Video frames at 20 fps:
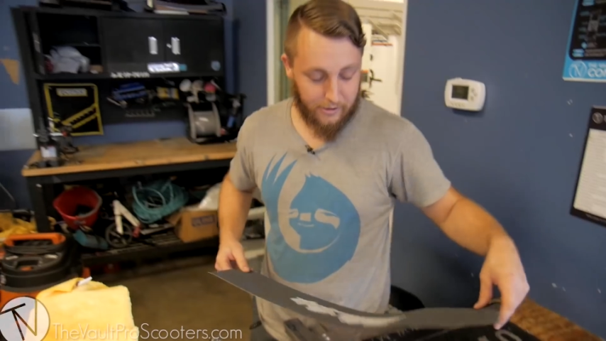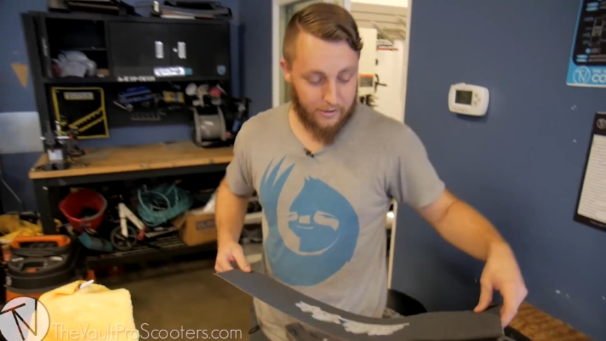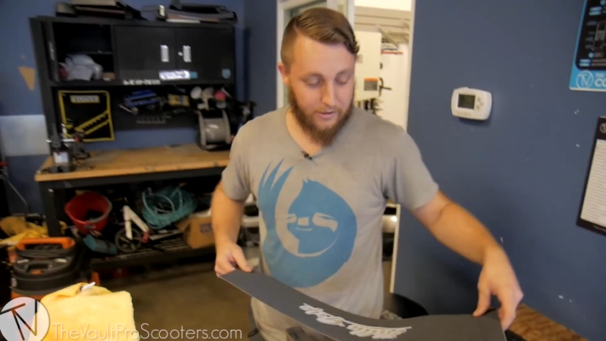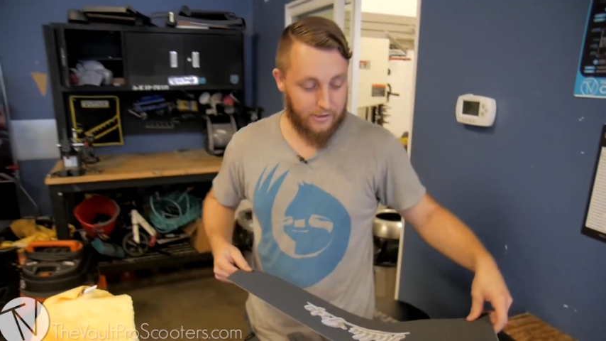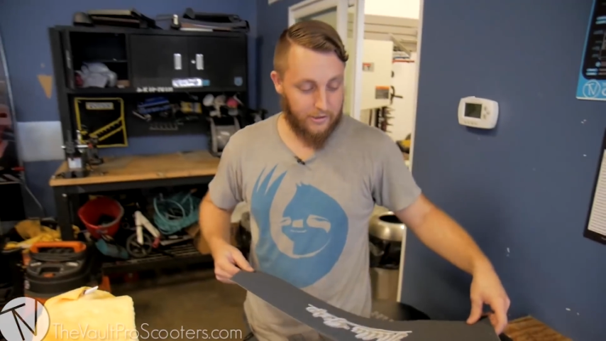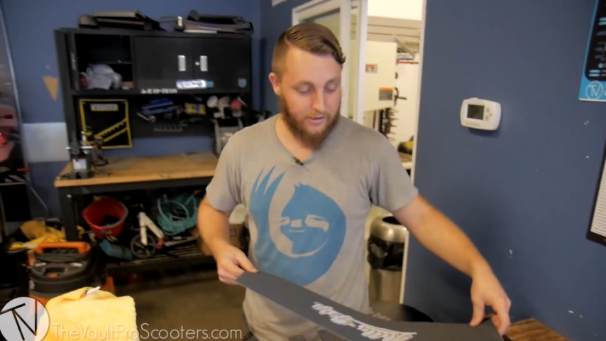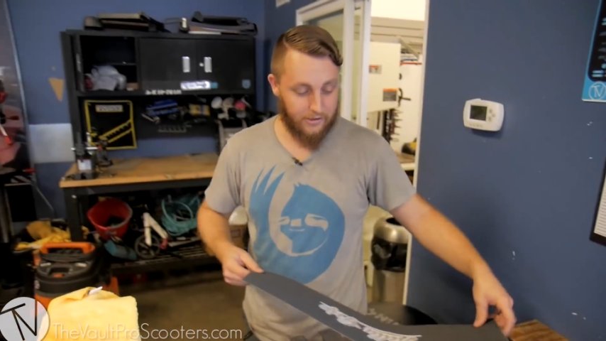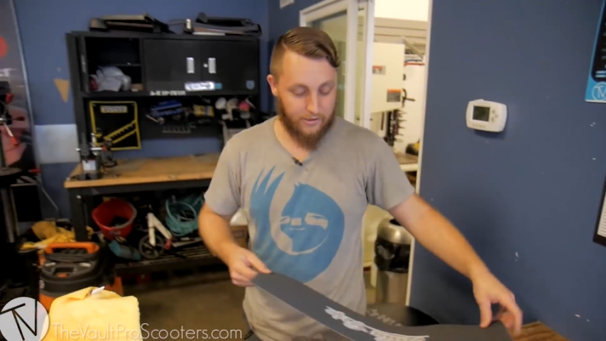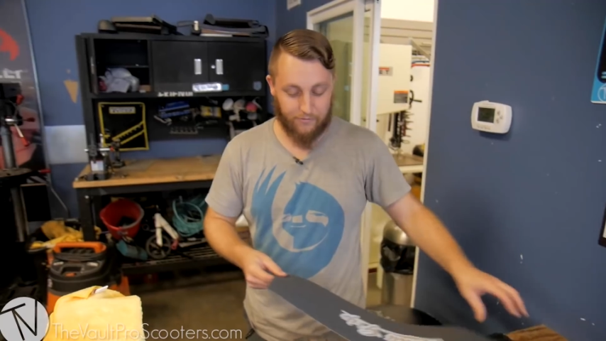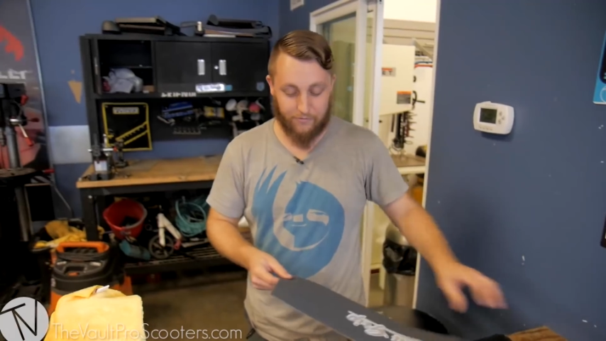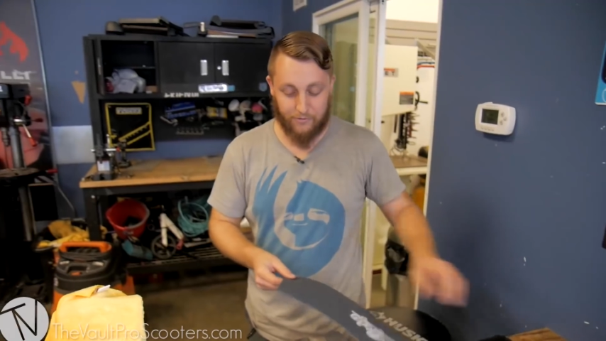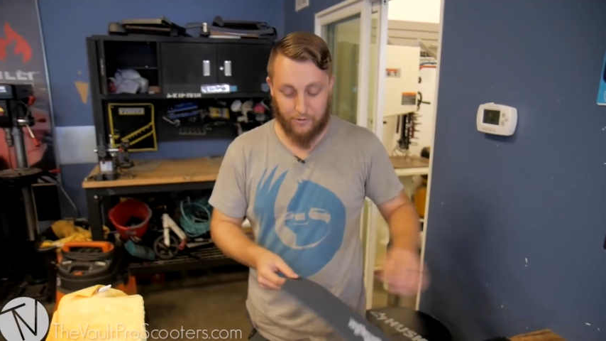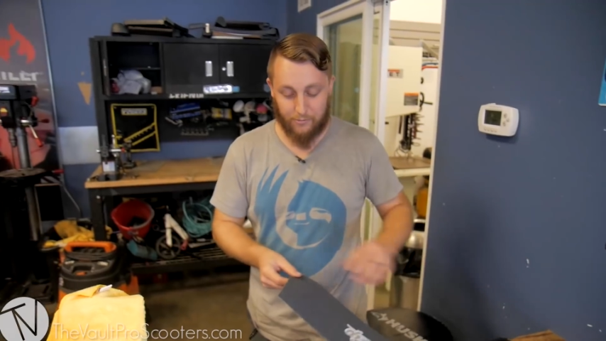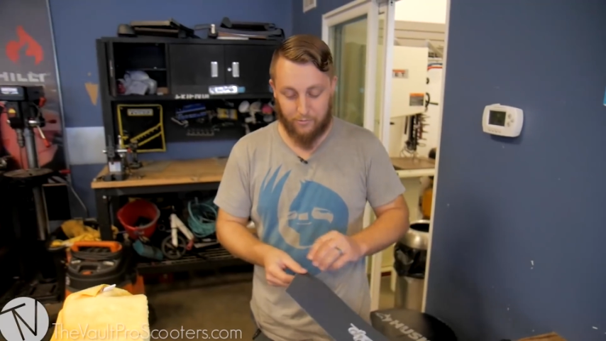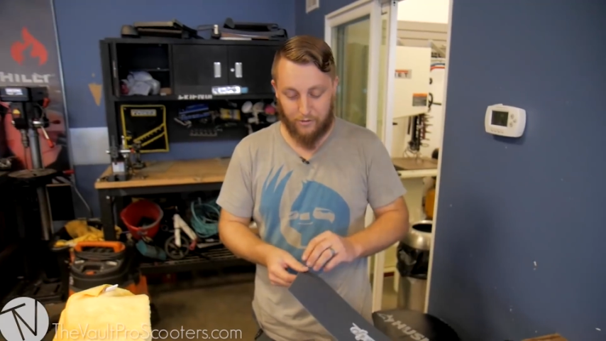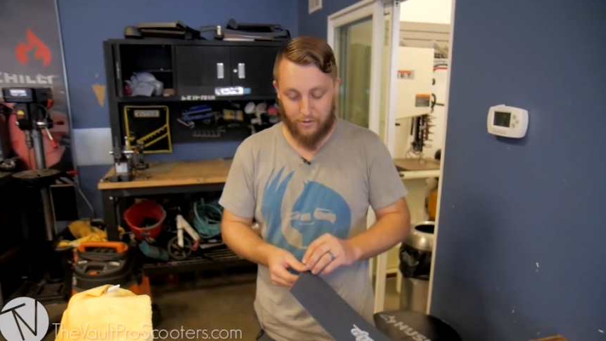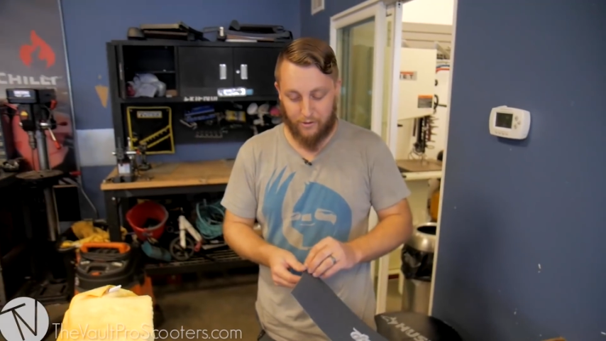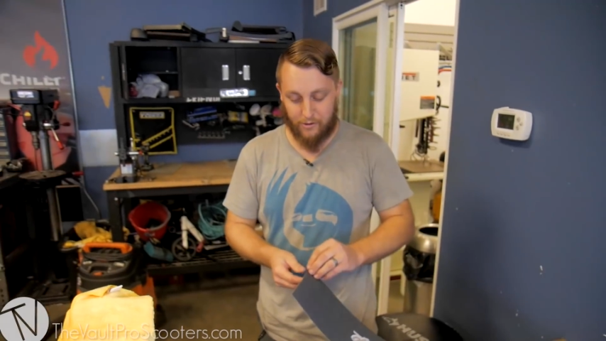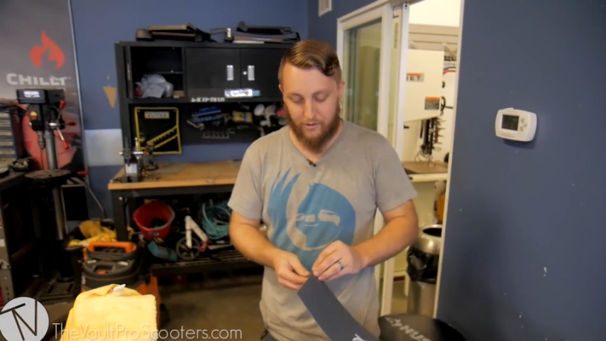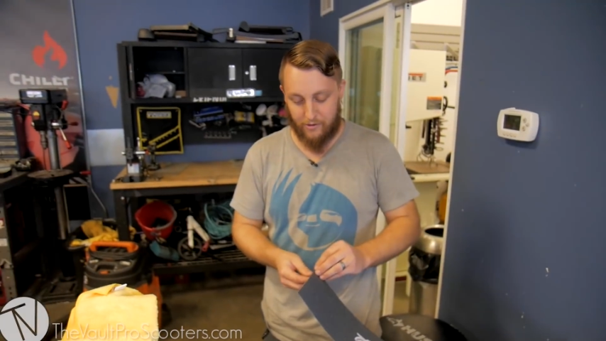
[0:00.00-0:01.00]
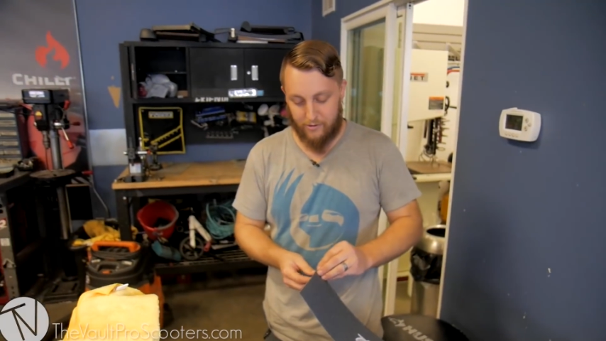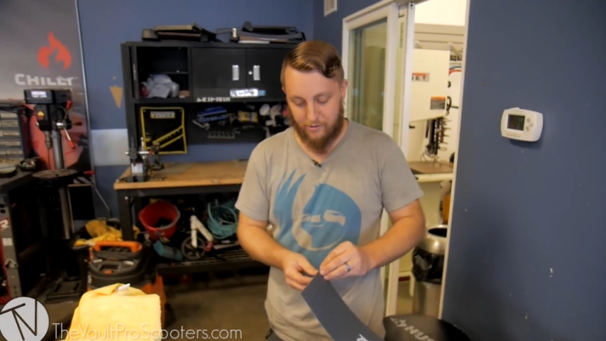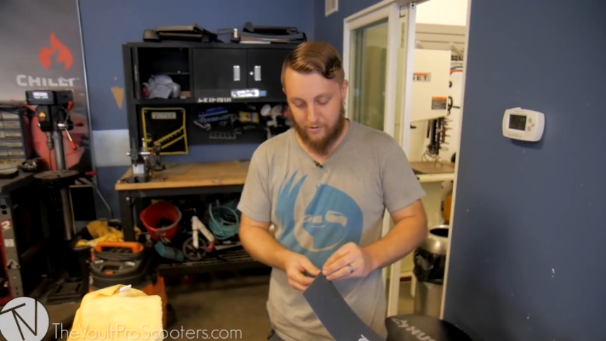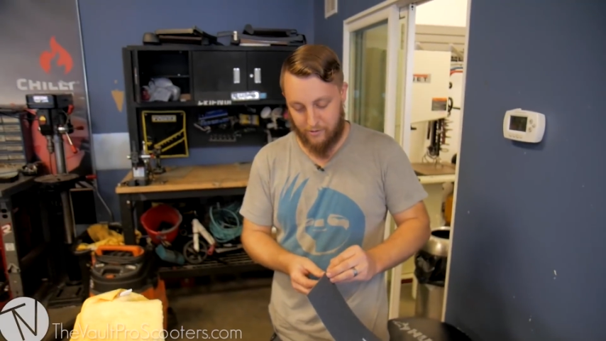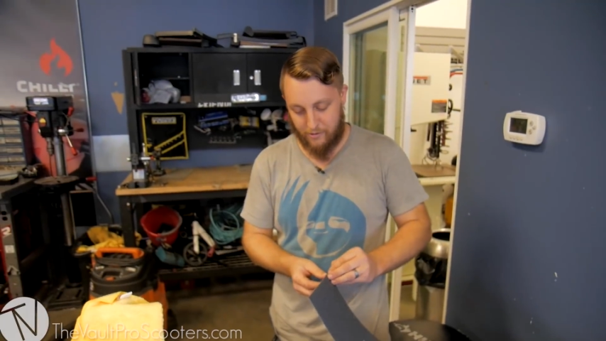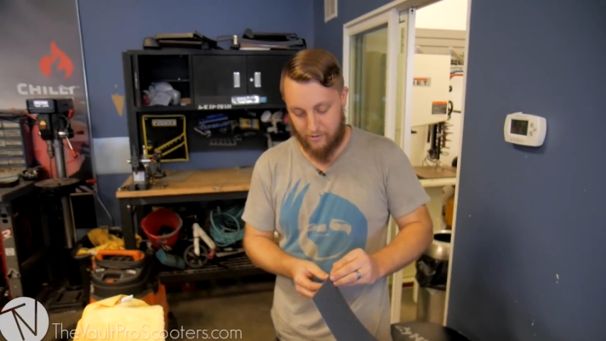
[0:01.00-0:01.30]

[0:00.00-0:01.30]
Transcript: Now this is the fun part.